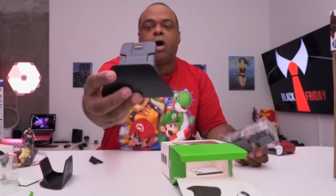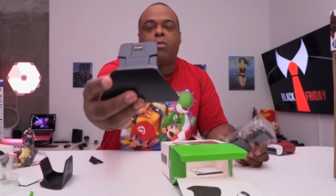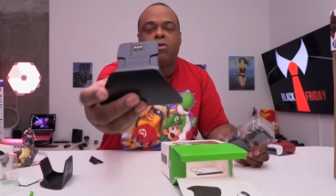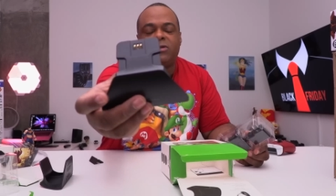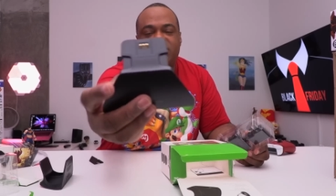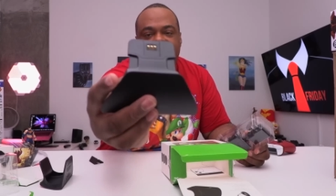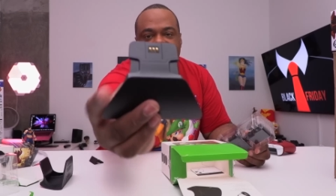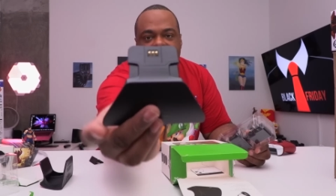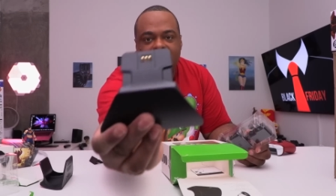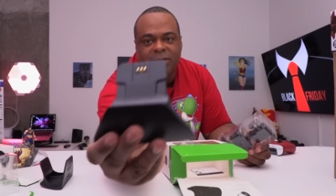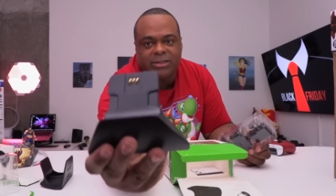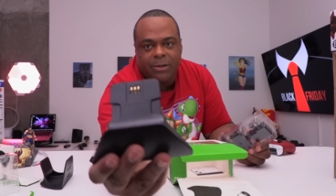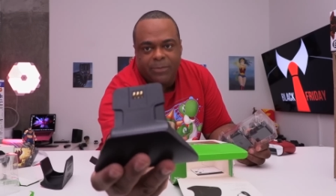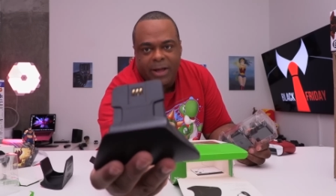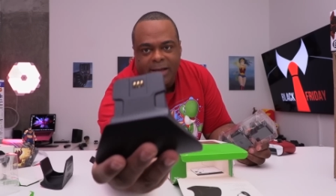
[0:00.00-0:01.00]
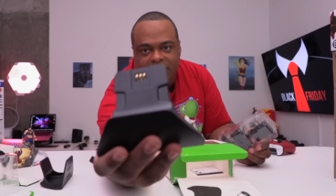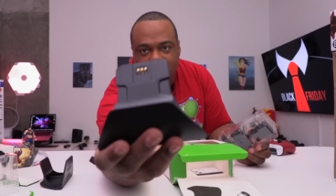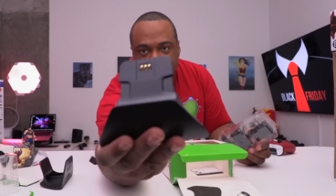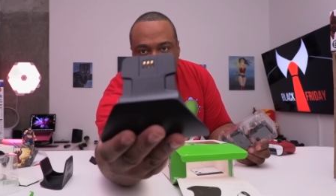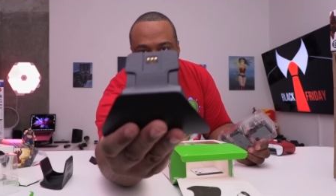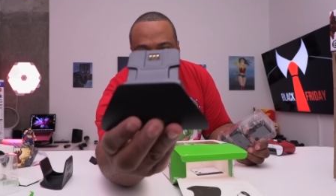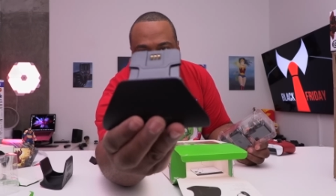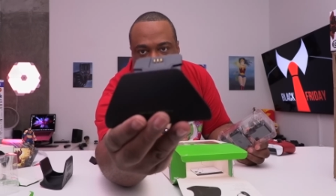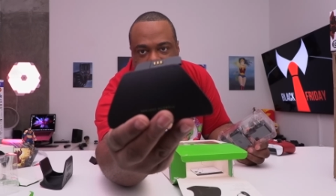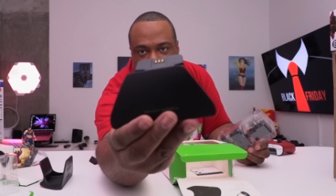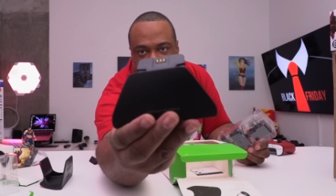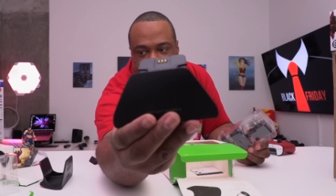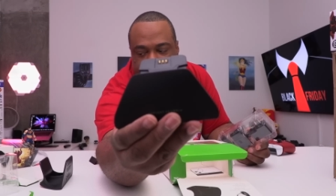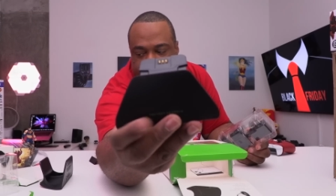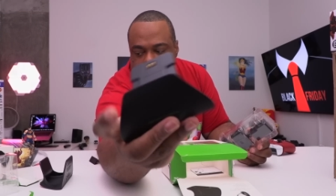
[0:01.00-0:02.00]
almost the same except it has a little charging
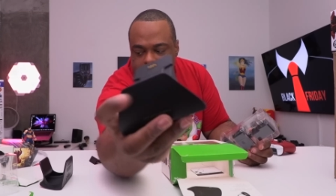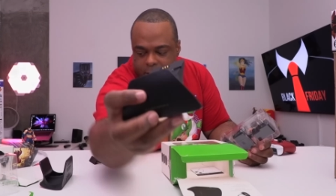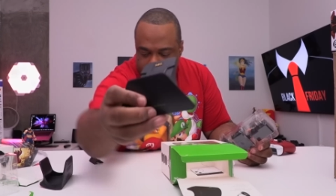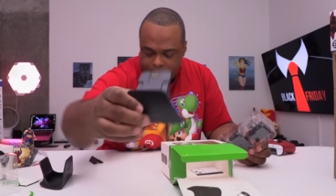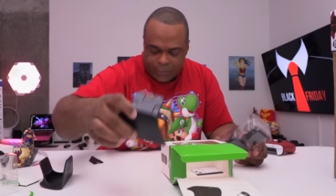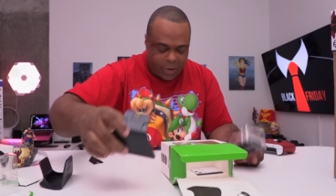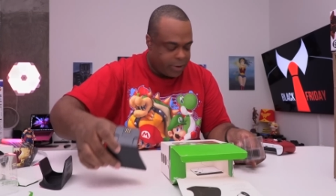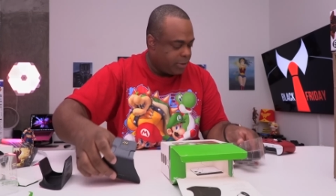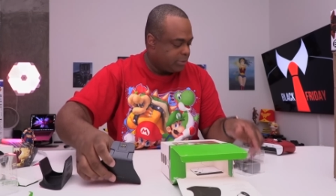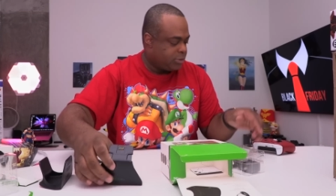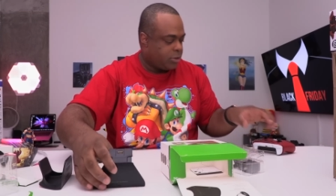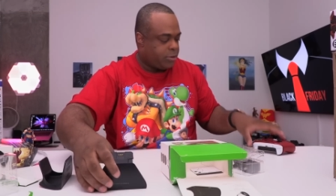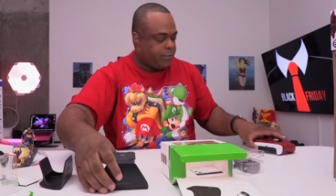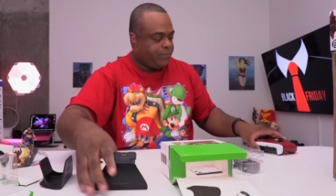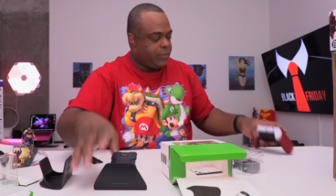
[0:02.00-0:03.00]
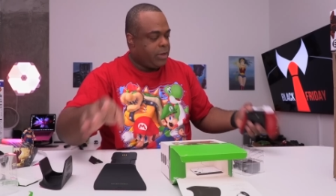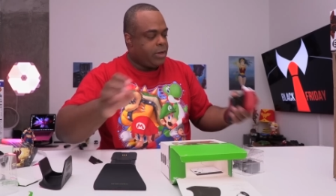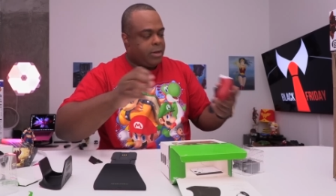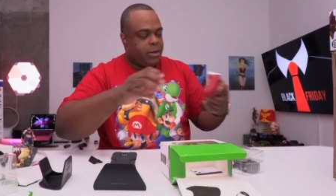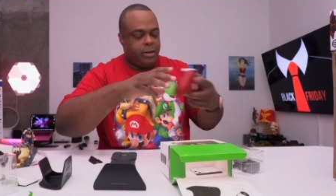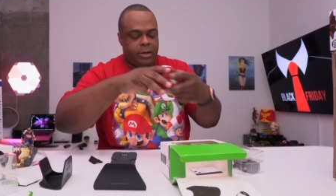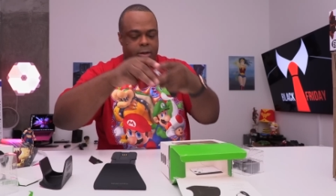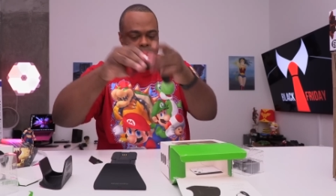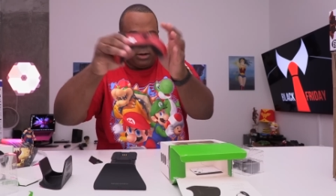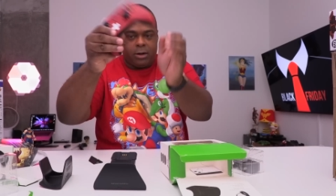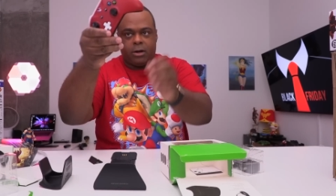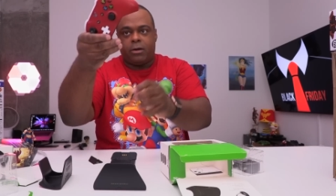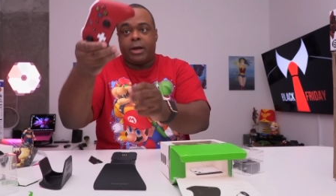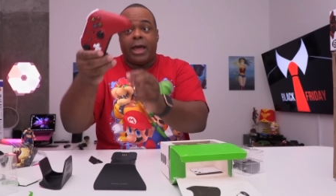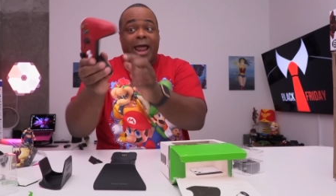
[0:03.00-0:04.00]
thing. I mean, so you
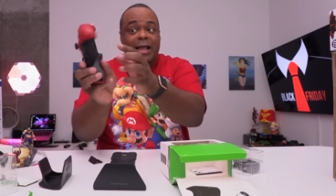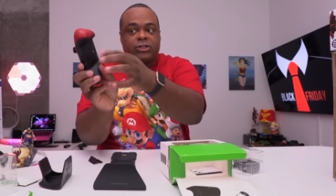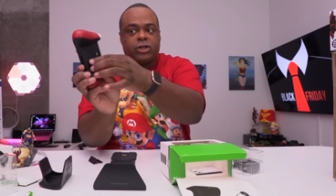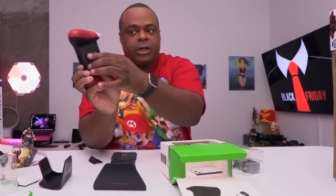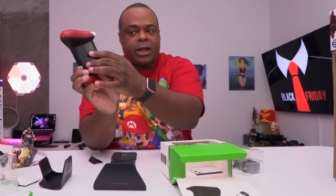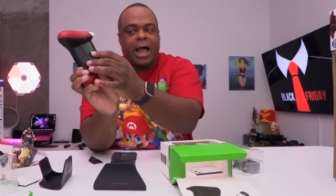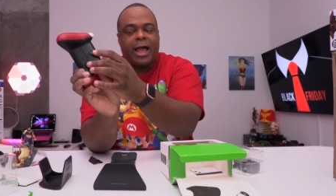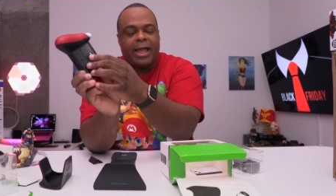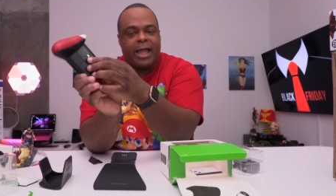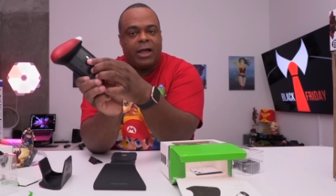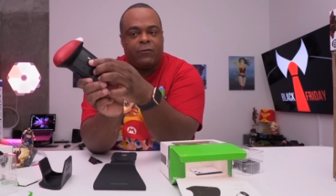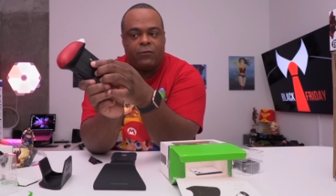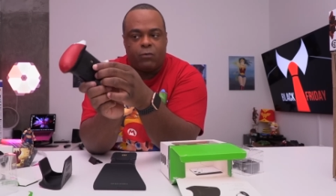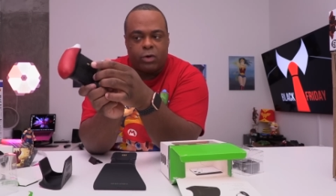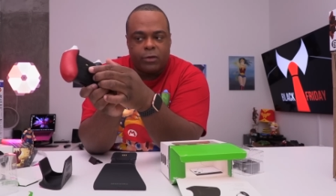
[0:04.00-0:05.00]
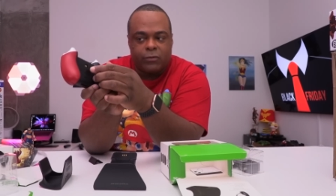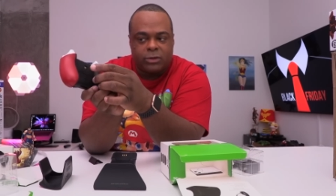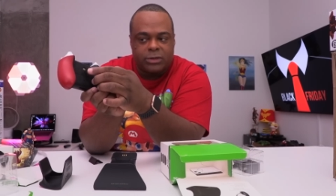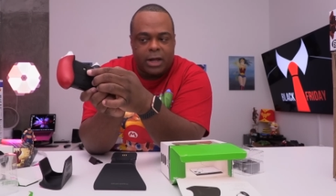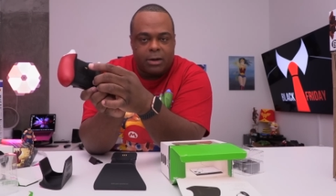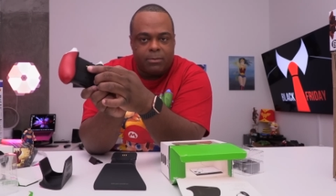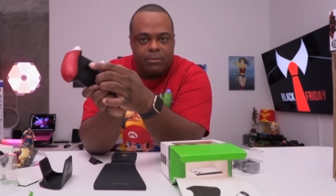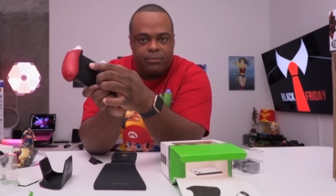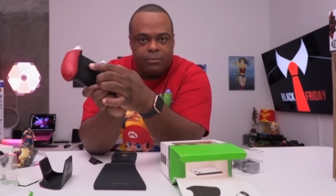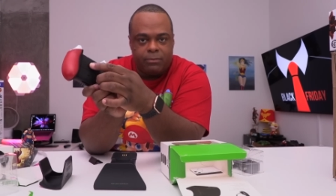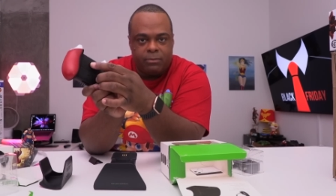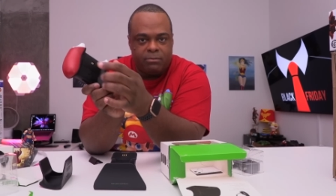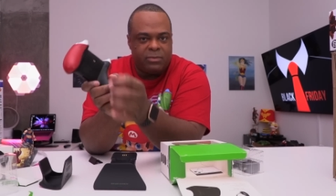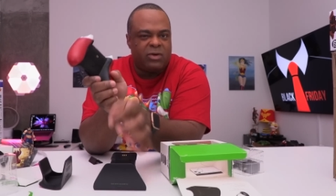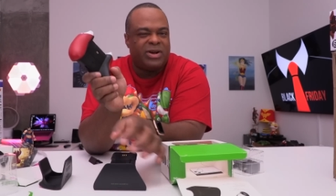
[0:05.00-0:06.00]
know, actually, I have one of those kind of.
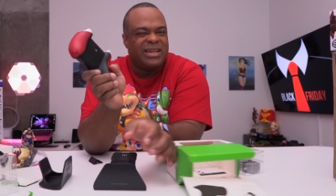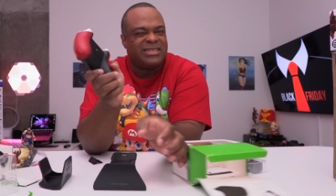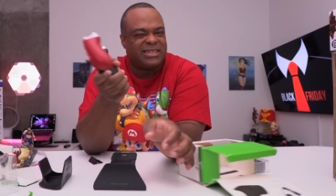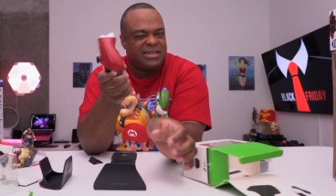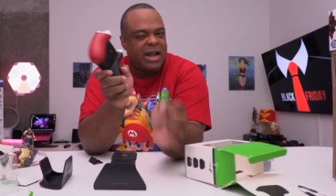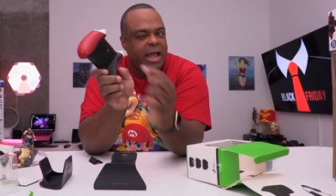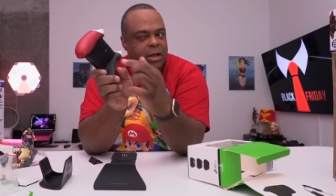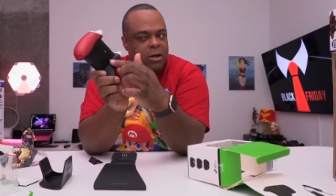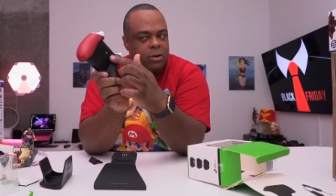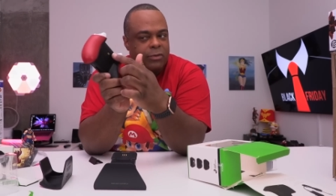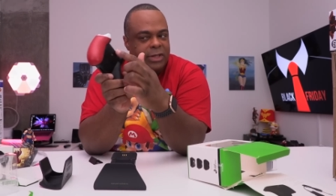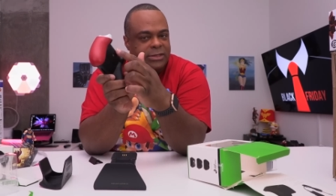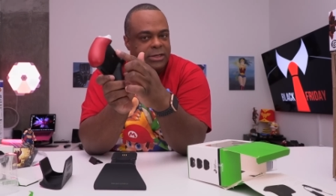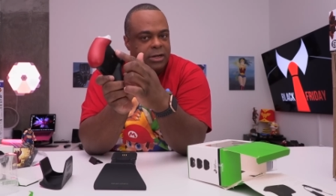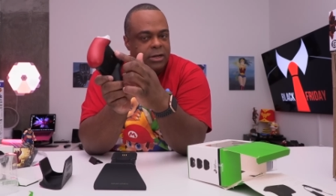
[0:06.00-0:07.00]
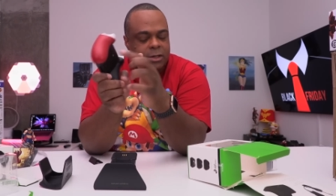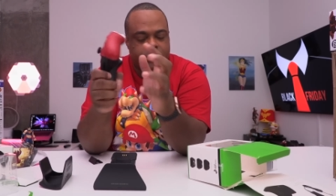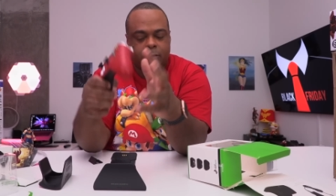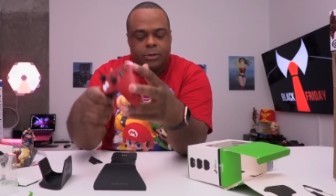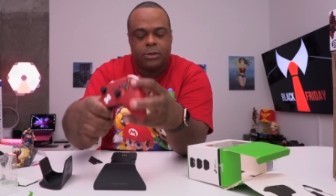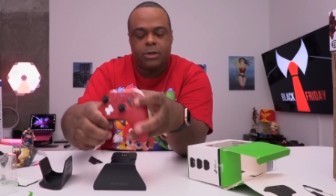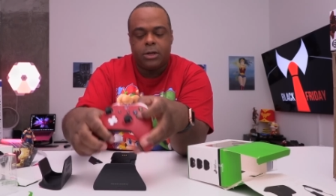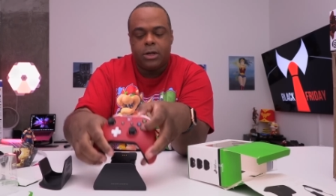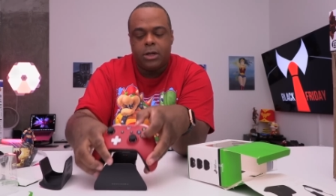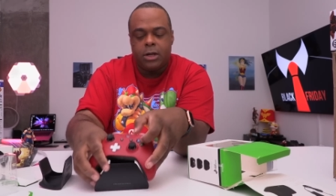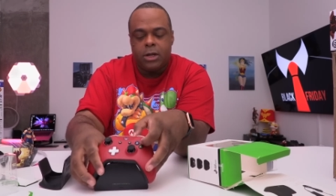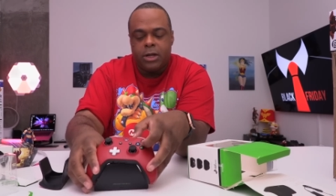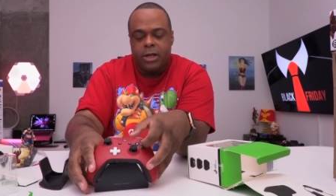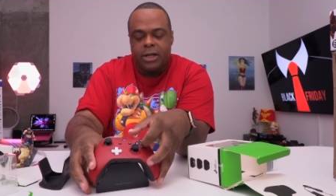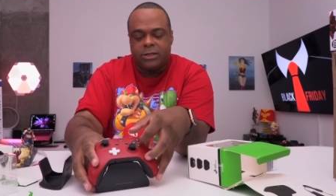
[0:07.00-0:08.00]
Well, this is Nikon. That's in this one,
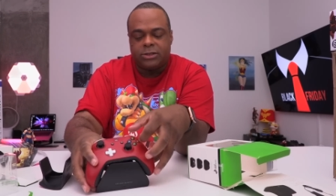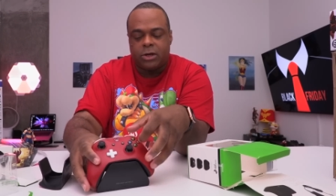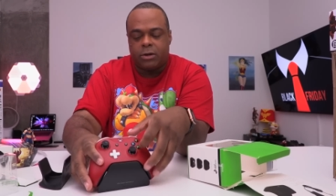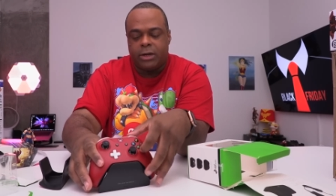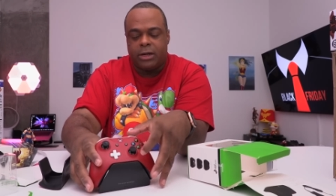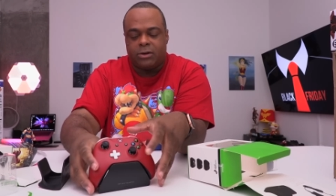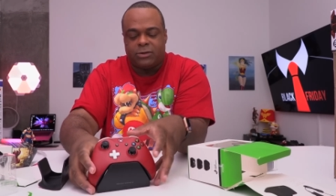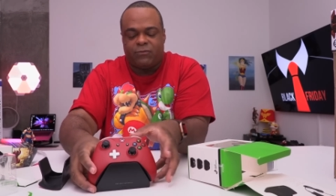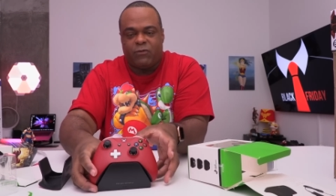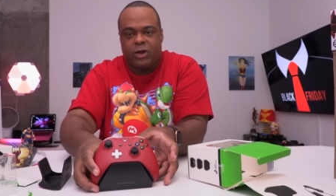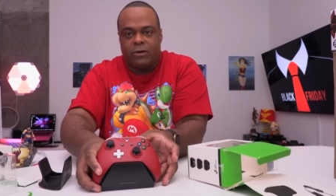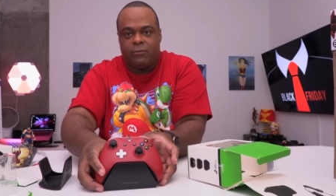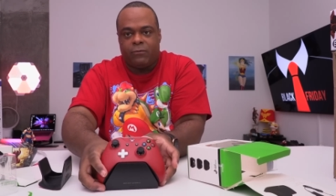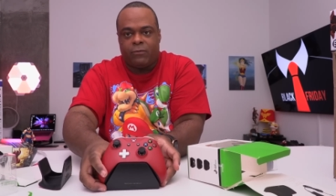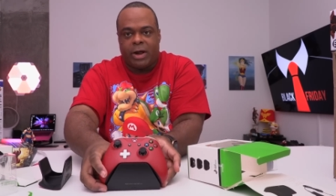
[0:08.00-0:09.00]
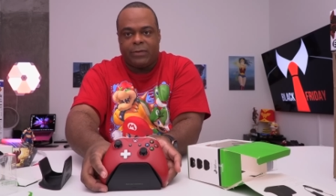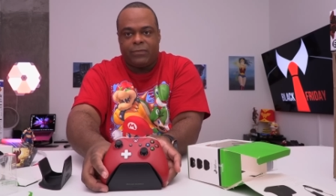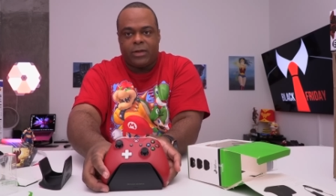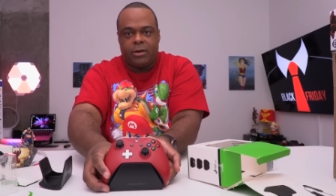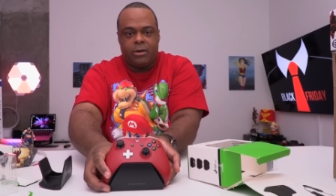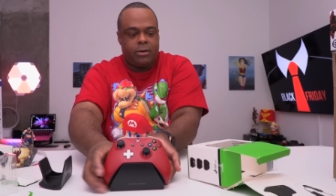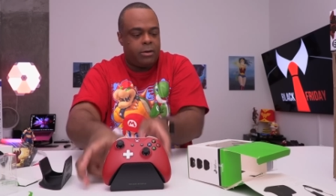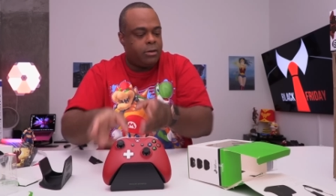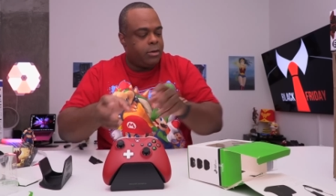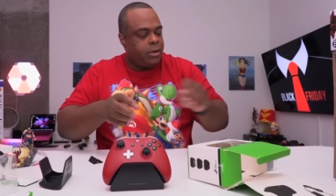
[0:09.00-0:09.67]
and so it'll fit right there.